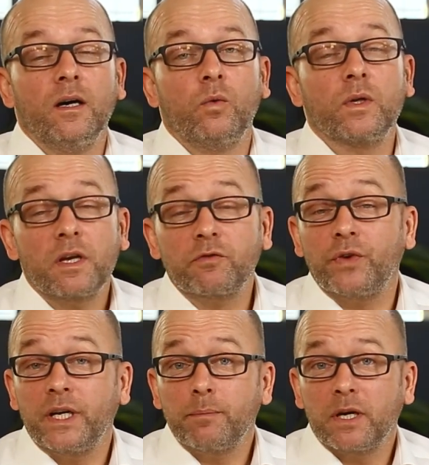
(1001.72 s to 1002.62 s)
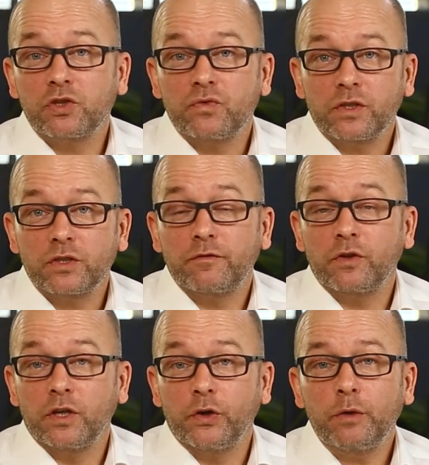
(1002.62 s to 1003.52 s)
Once I've created my structure for
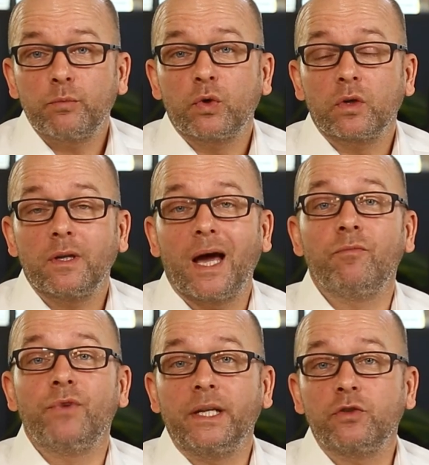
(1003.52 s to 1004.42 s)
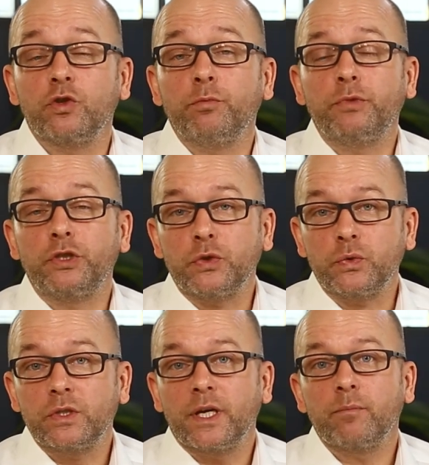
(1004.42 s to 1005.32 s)
the learning portal, I'm ready to
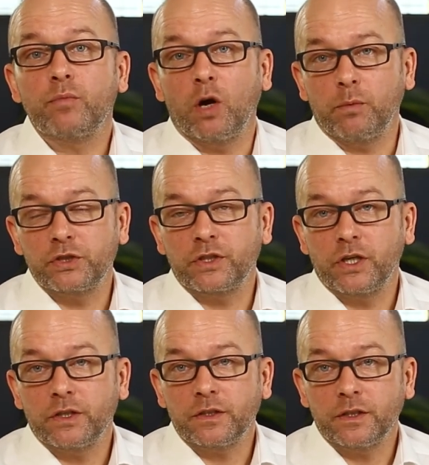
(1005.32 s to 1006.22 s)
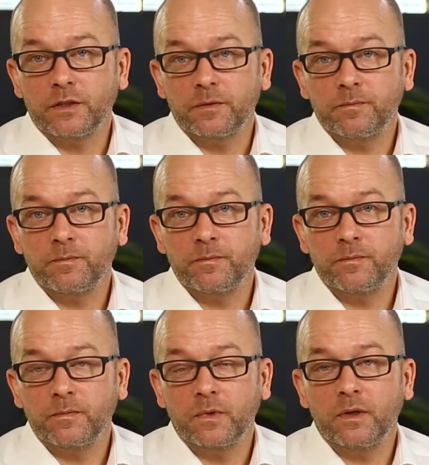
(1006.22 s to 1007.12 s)
produce and publish the content.
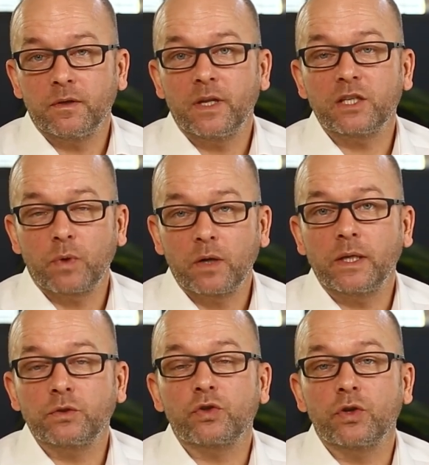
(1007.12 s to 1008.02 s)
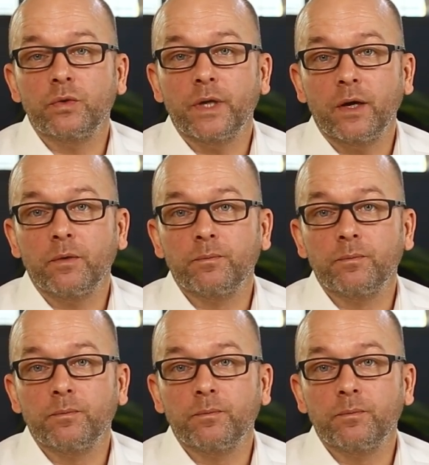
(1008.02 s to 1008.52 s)
That's what I'd like to show you now.